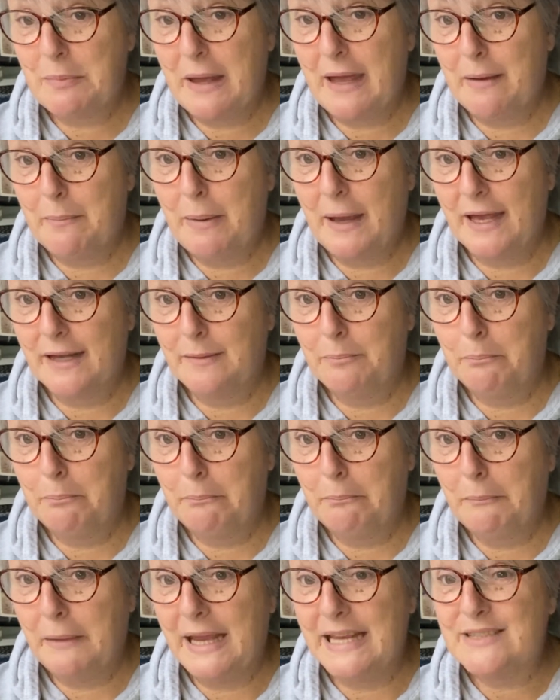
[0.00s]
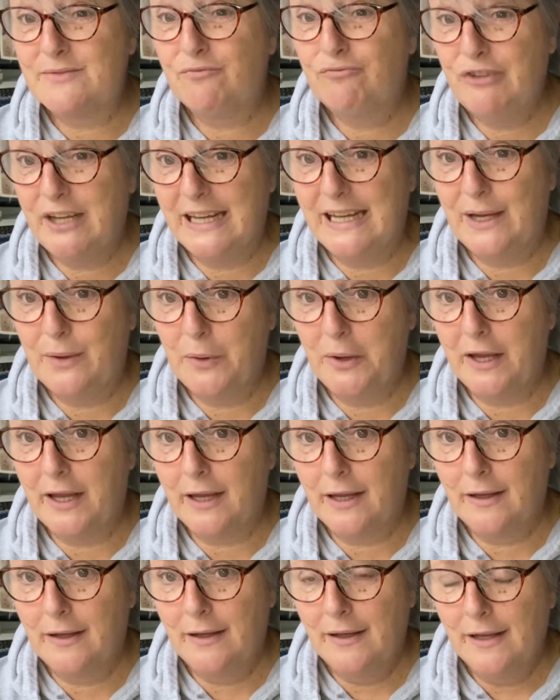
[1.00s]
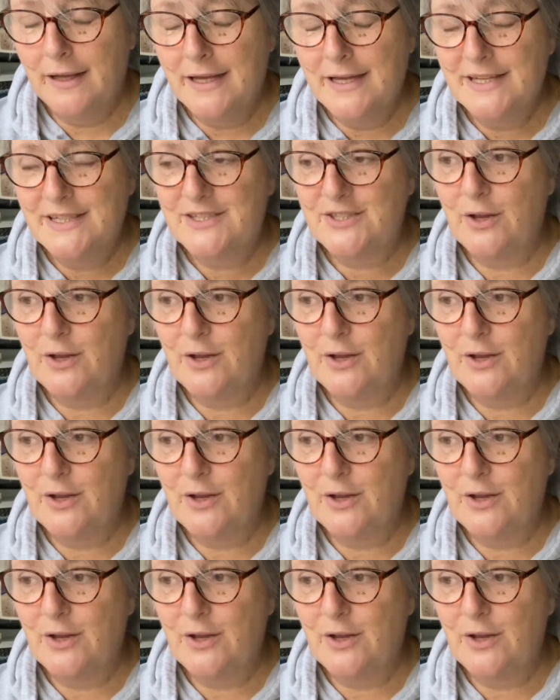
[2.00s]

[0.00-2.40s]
pattern is really quick. So